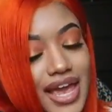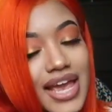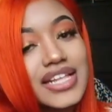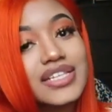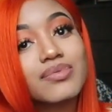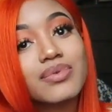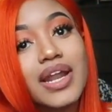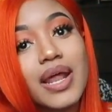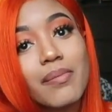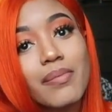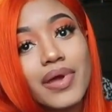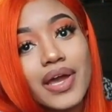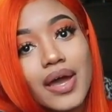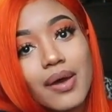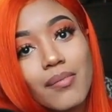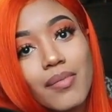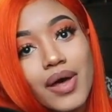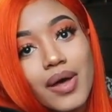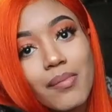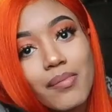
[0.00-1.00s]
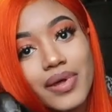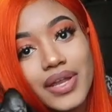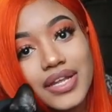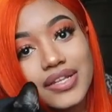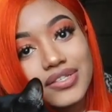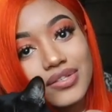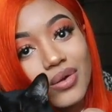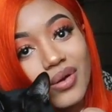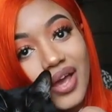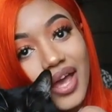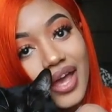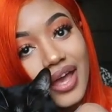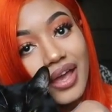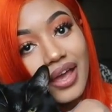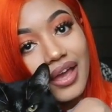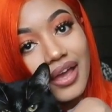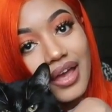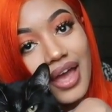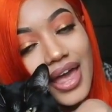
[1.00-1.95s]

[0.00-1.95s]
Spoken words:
He hates when I pick him up, but it's okay.